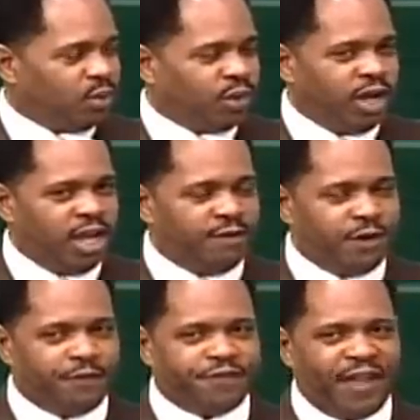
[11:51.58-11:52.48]

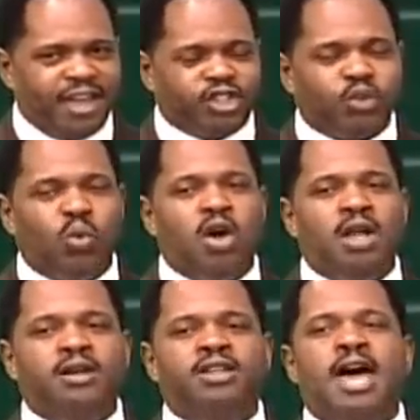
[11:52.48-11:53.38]
Whatever affects
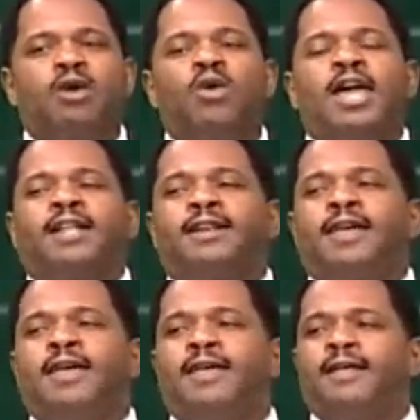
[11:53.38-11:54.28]
one
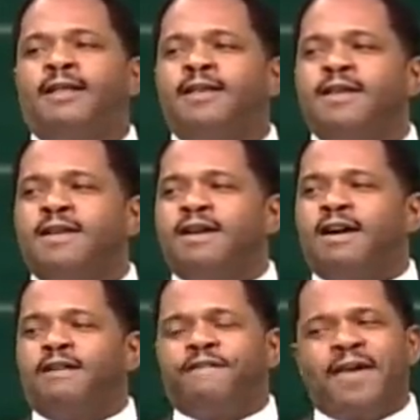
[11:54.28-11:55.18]
directly
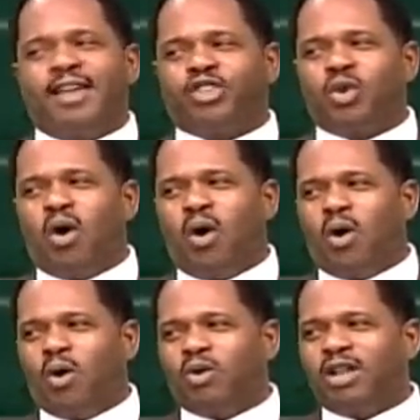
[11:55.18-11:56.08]
affects
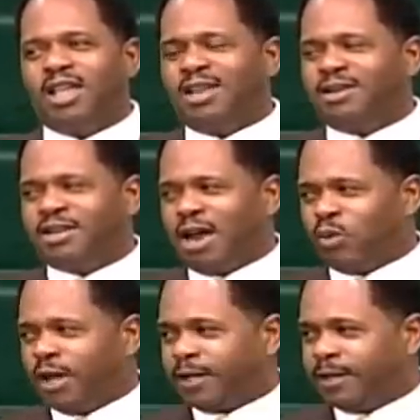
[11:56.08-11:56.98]
all
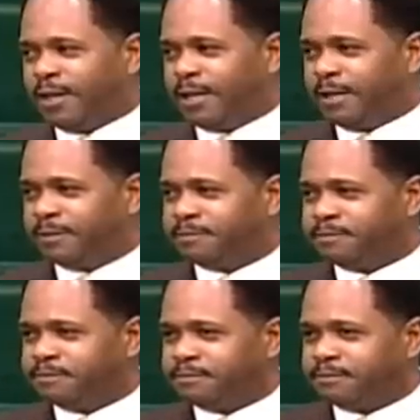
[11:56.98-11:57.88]
indirectly.
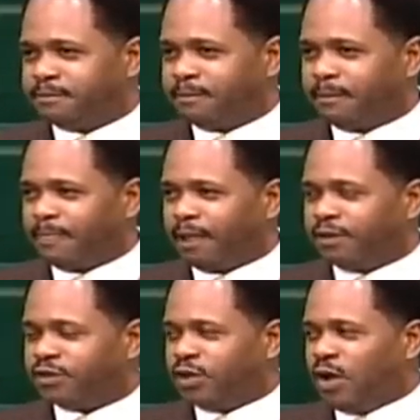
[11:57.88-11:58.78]

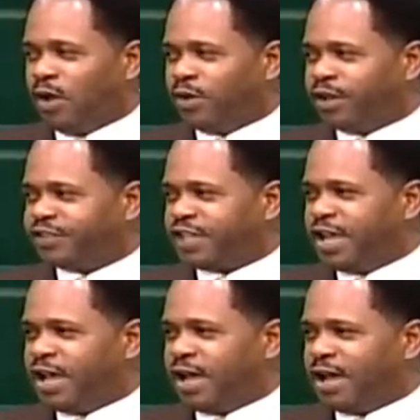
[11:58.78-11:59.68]
As long as
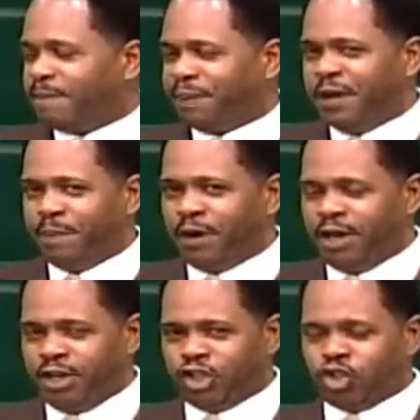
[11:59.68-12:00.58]
there are
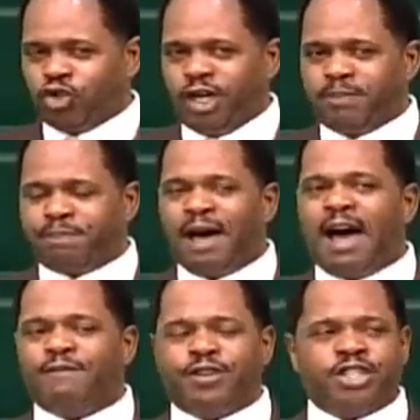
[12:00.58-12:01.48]
people in extreme
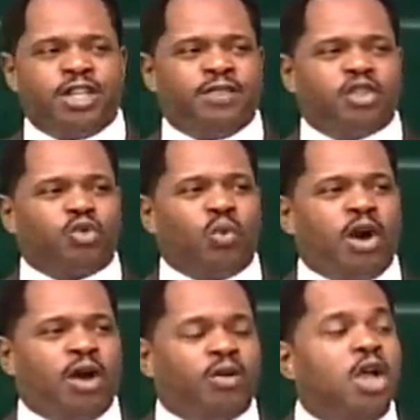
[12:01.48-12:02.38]
poverty in this
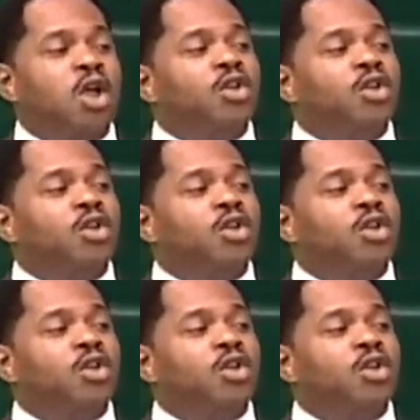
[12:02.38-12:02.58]
world,